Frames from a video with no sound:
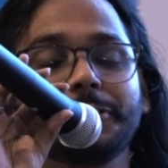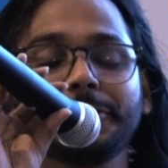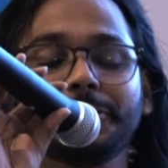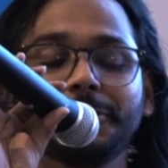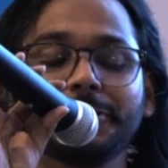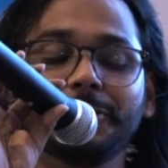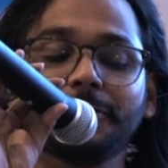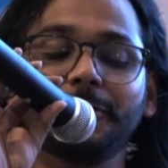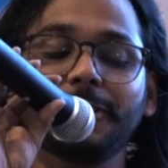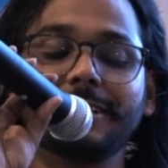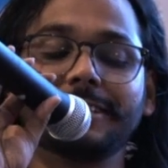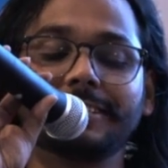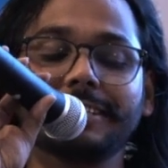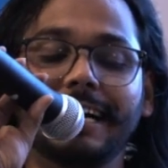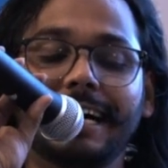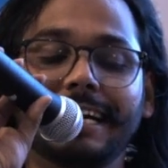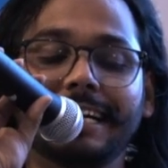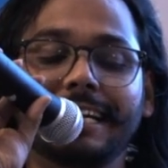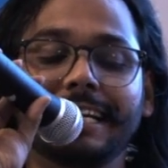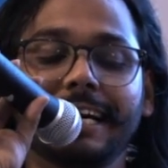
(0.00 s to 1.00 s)
don't know what's
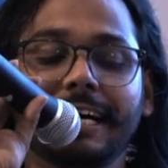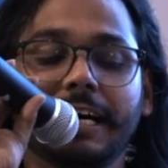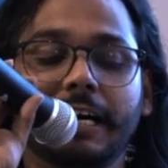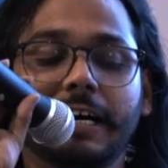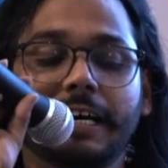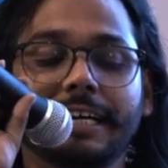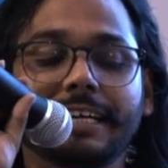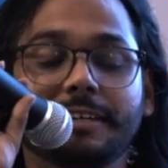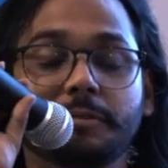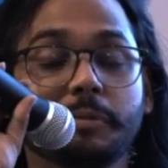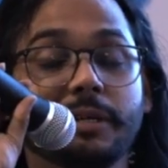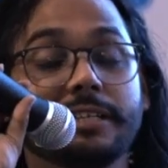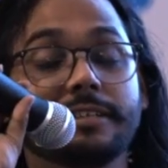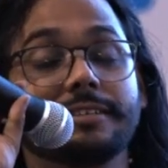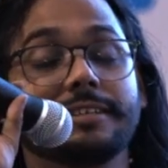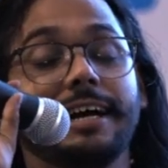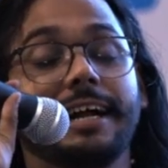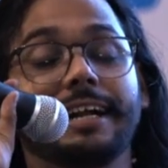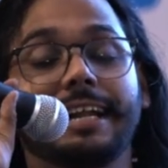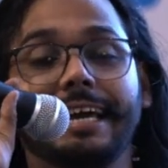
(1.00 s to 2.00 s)
that, it means
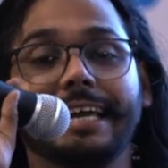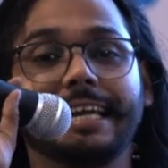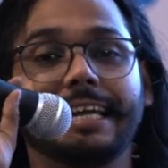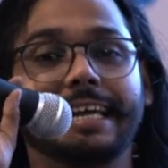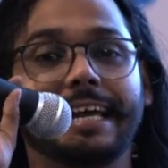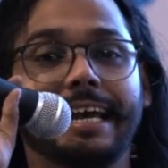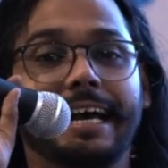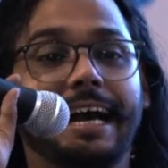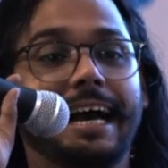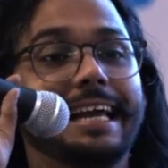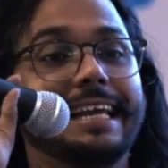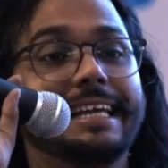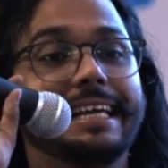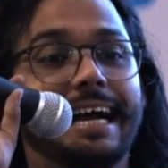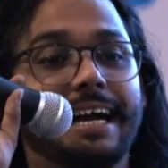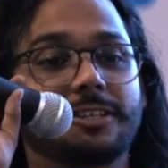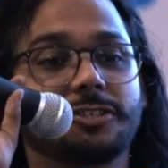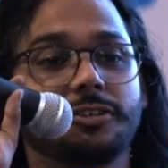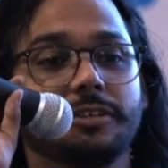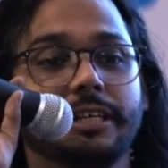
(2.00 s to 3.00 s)
that I
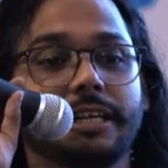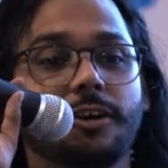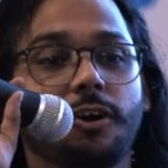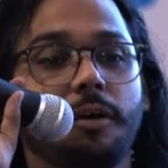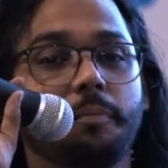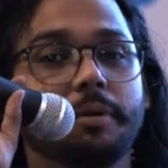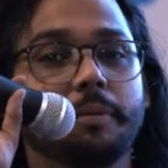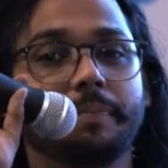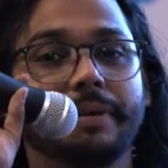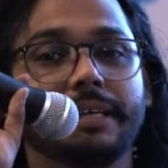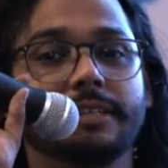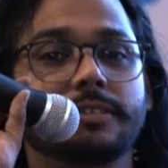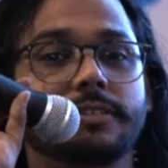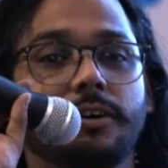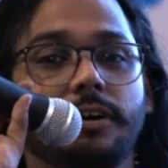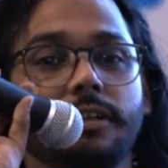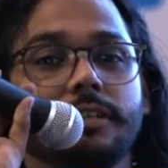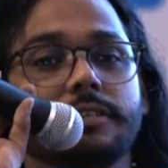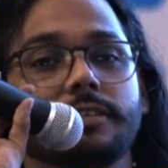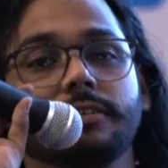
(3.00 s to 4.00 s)
actually copy paste
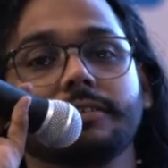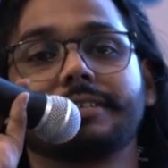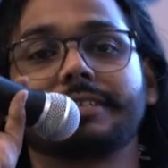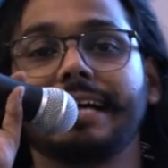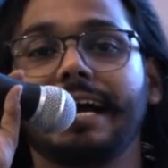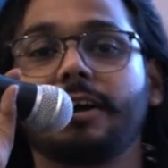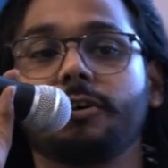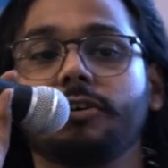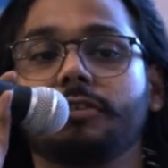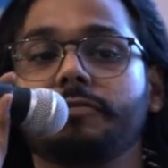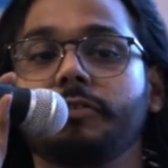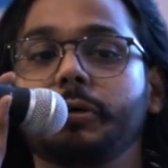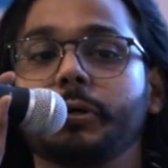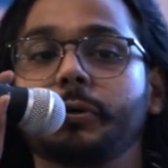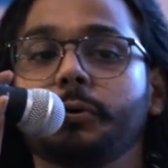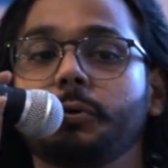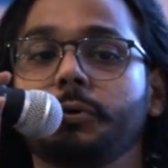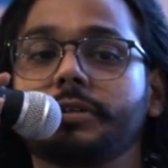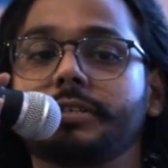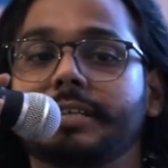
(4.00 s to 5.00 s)
all sorts Stack Overflow
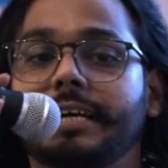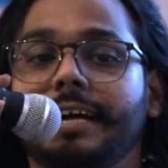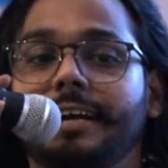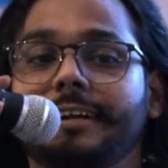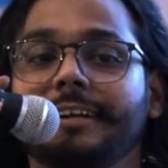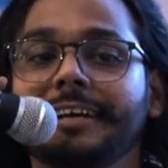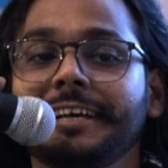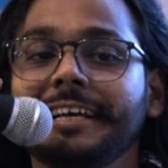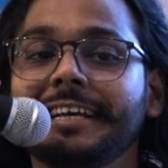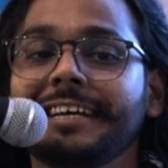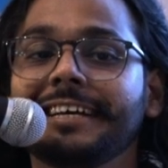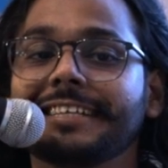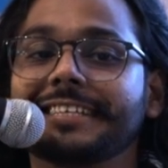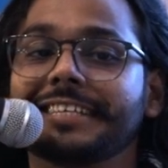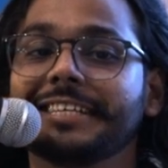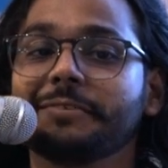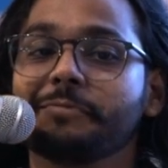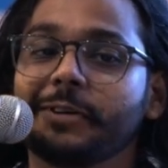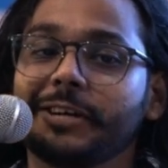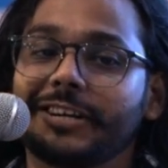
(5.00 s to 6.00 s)
codes and
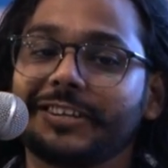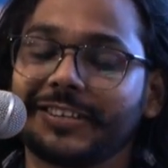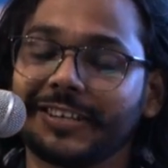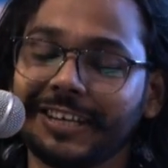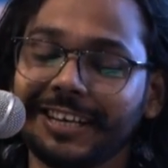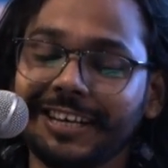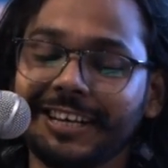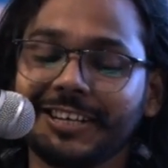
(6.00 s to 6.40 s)
snippets.